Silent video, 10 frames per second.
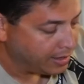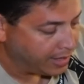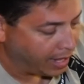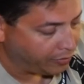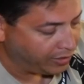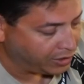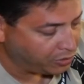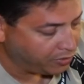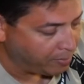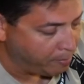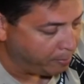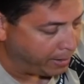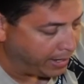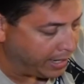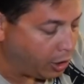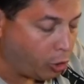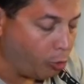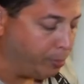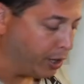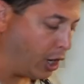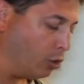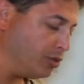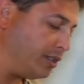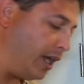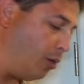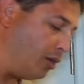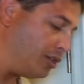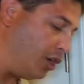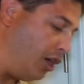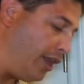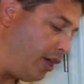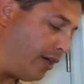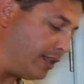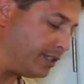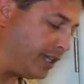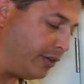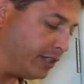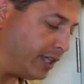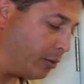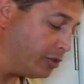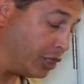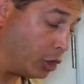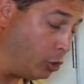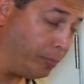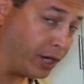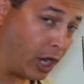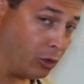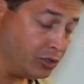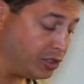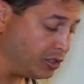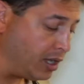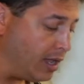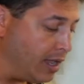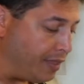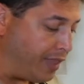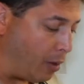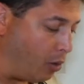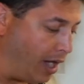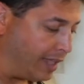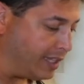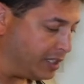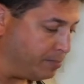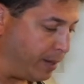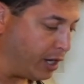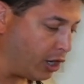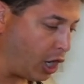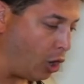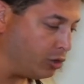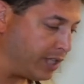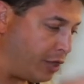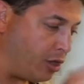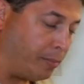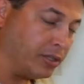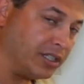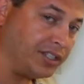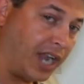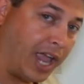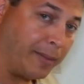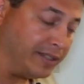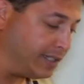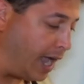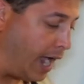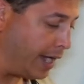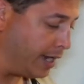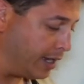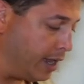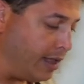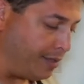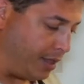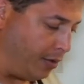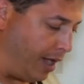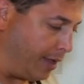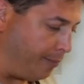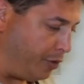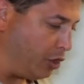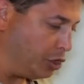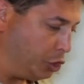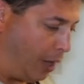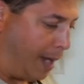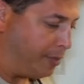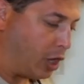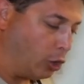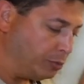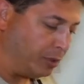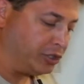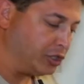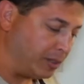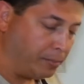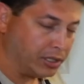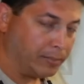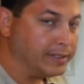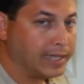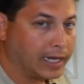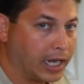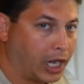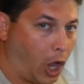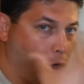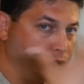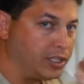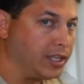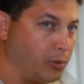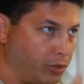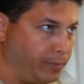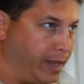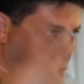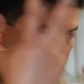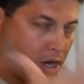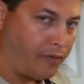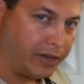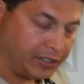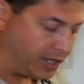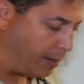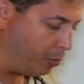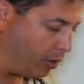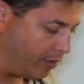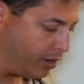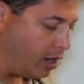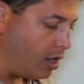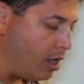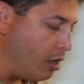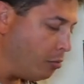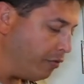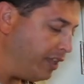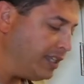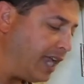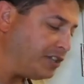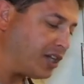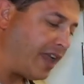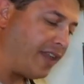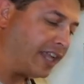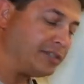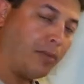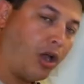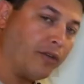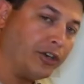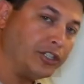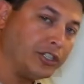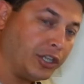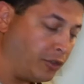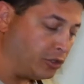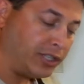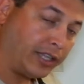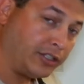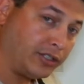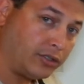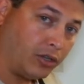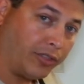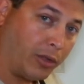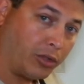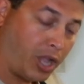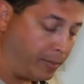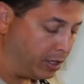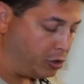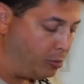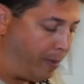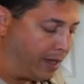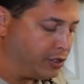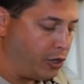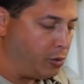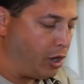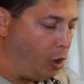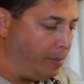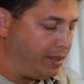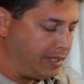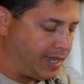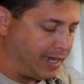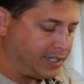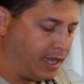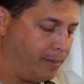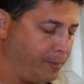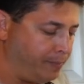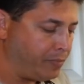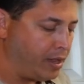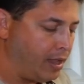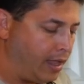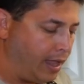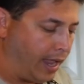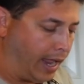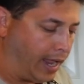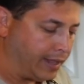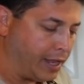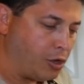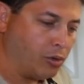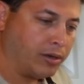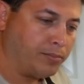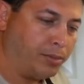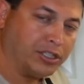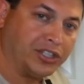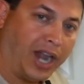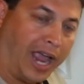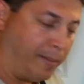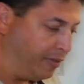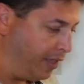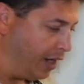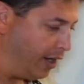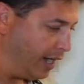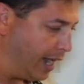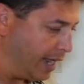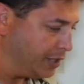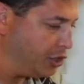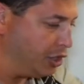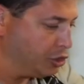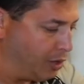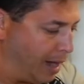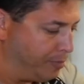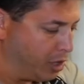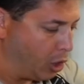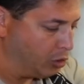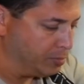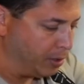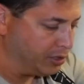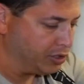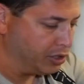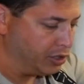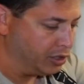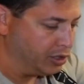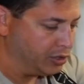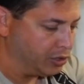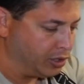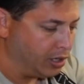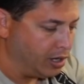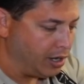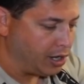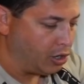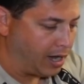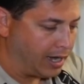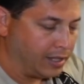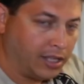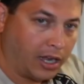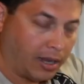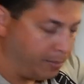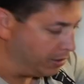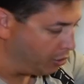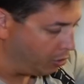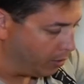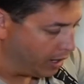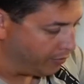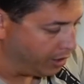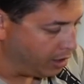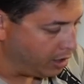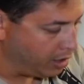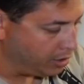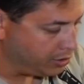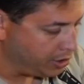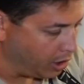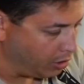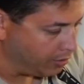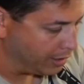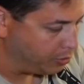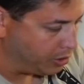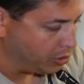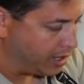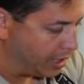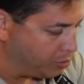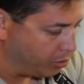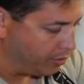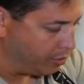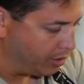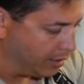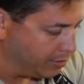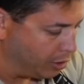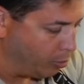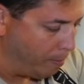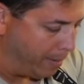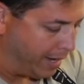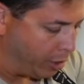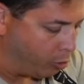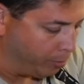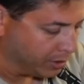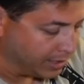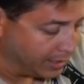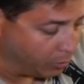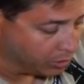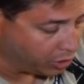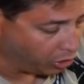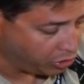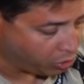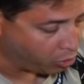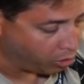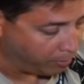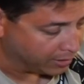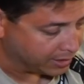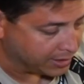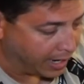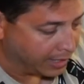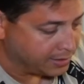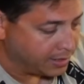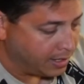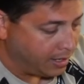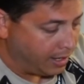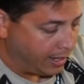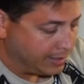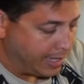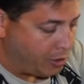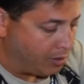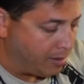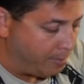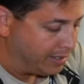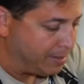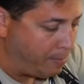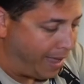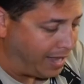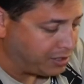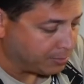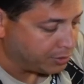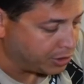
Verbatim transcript: Now these were the mini Gooper ghosts. There was earlier in the series there was a Gooper ghost that were like these bigger ghosts that you could put the slime inside, and they were like, you could trap the Ghostbusters and put them inside the ghost, and they would be all covered in slime or whatever. Well, these guys are kind of like smaller versions of those, so they would come in the two-pack. So you would open these guys up, and then you would put slime in there, and I guess you could trap the Ghostbusters or kind of dunk them in there or whatever. So that's what those guys were. They were like little mini groupers. And then what's also cool about these guys is that you can mix and match them.